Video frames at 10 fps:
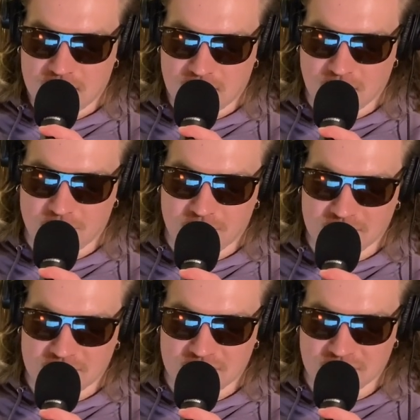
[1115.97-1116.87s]
open
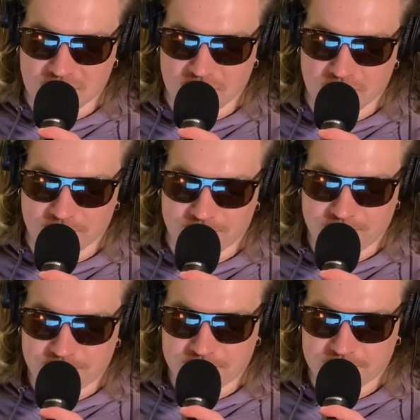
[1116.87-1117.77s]
to
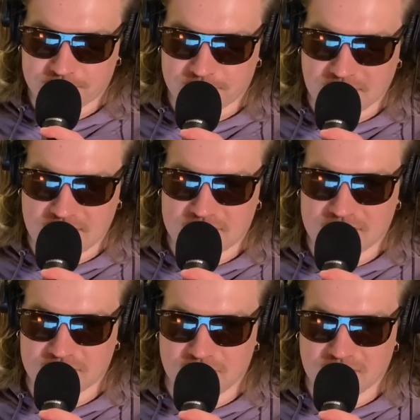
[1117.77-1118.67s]
issues
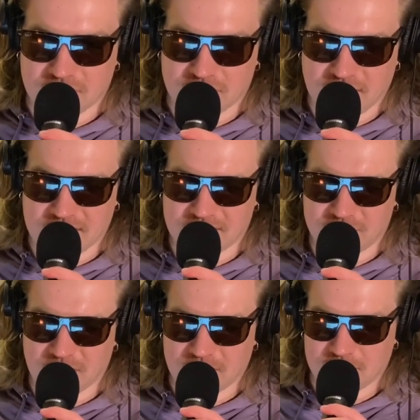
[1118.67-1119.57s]
being created,
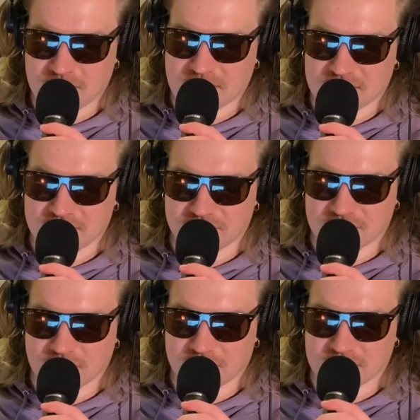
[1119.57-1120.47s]
but because of so
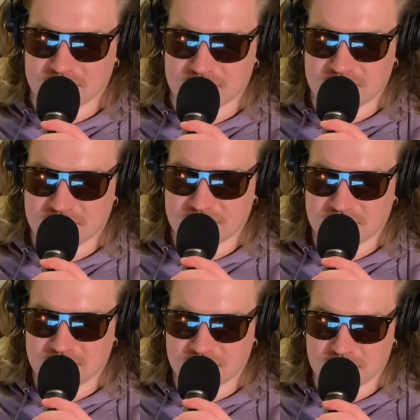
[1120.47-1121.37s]
much
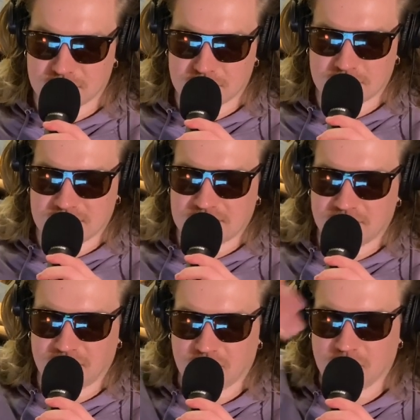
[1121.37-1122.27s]

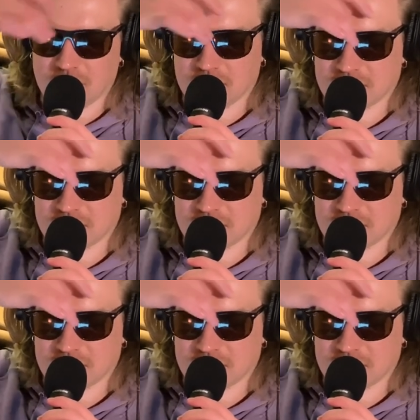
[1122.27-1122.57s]
civil war